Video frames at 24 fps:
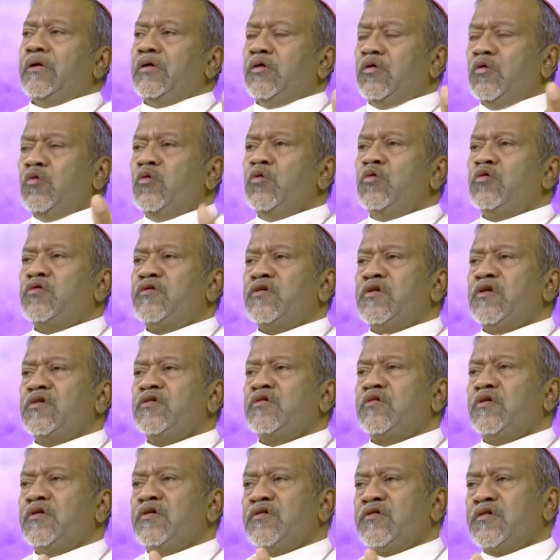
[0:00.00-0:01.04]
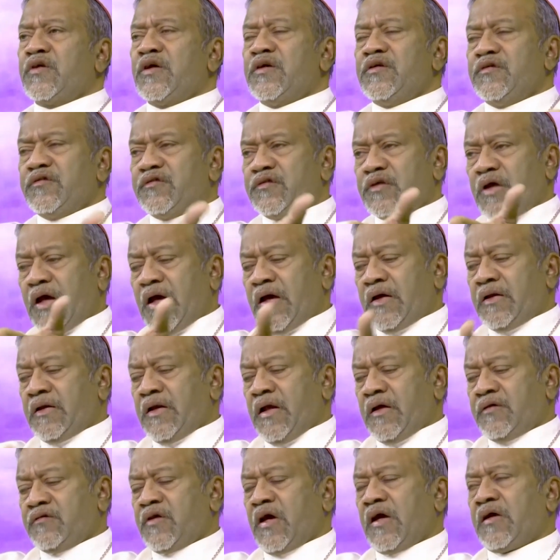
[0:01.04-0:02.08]
use this incense, and
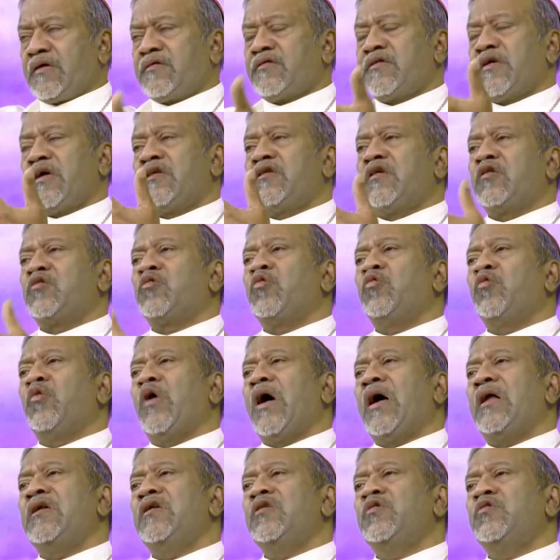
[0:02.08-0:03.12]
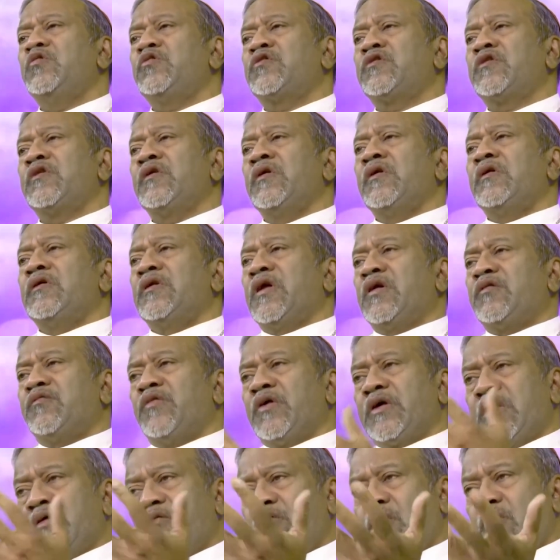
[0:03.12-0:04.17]
as I said, the two values that we
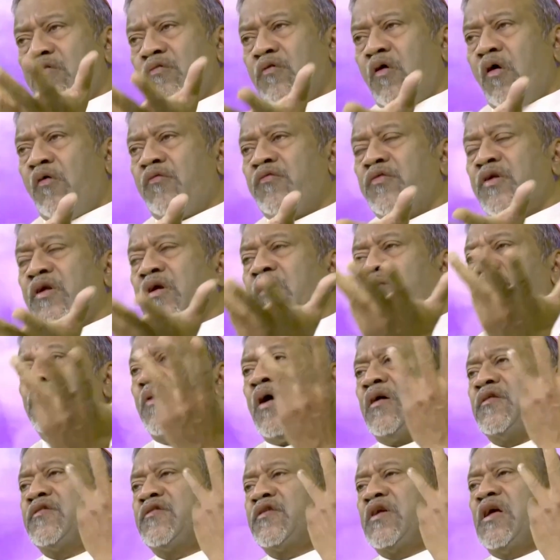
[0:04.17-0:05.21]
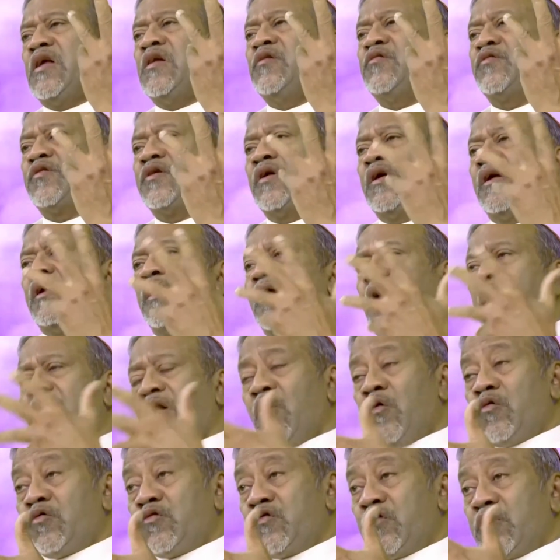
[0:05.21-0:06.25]
give of offering up ourselves and
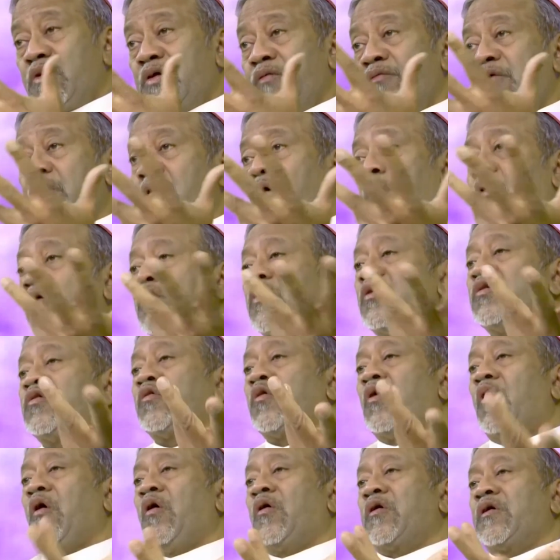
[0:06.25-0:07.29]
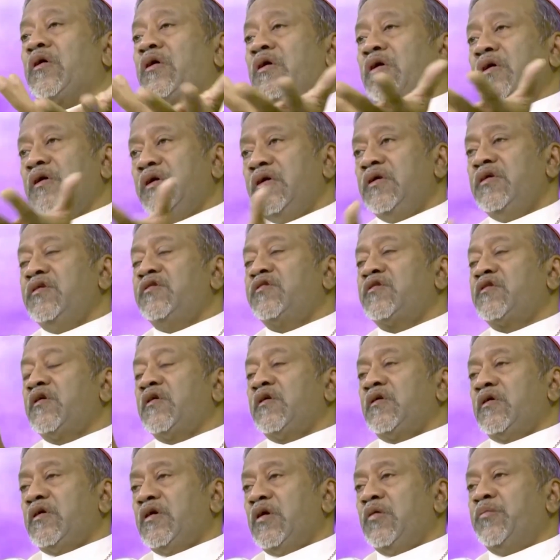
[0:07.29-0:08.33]
also giving honor to God is
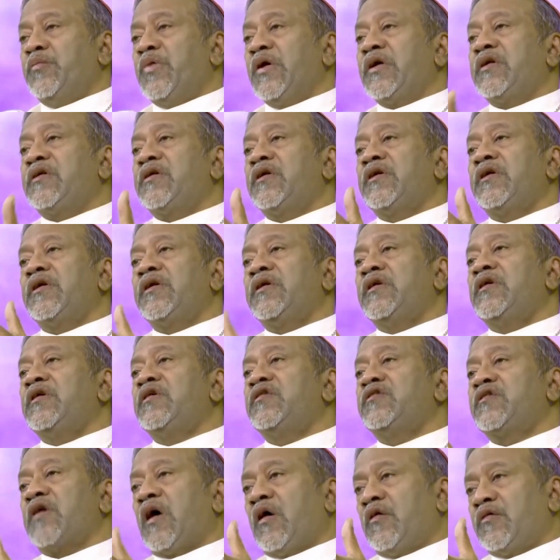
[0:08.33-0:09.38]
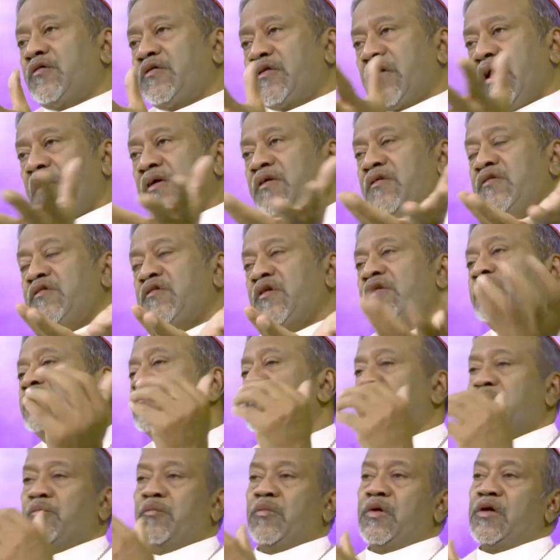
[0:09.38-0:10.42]
depicted in these our signs and
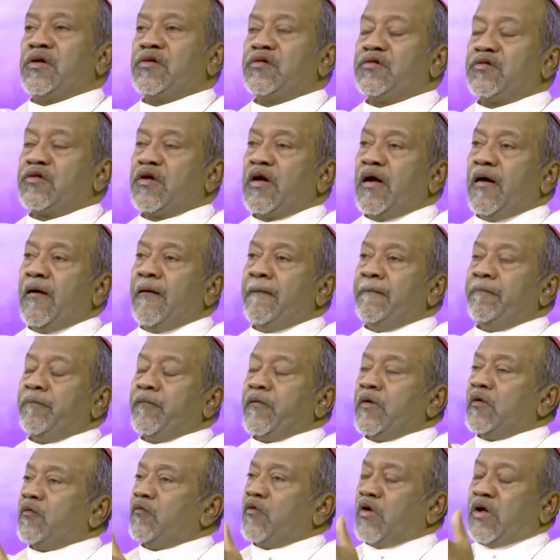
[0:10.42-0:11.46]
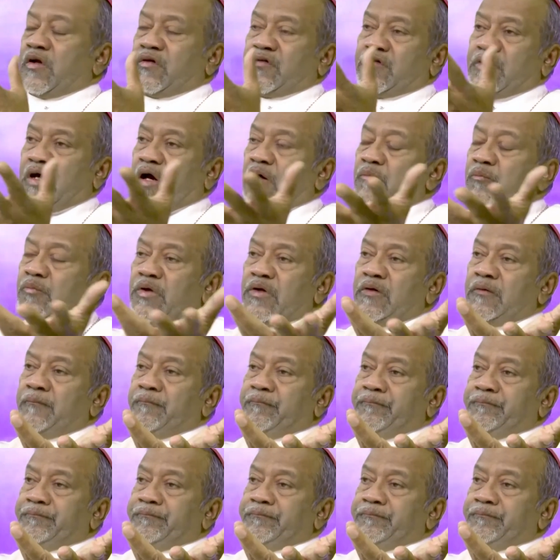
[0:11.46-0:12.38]
symbols. For example,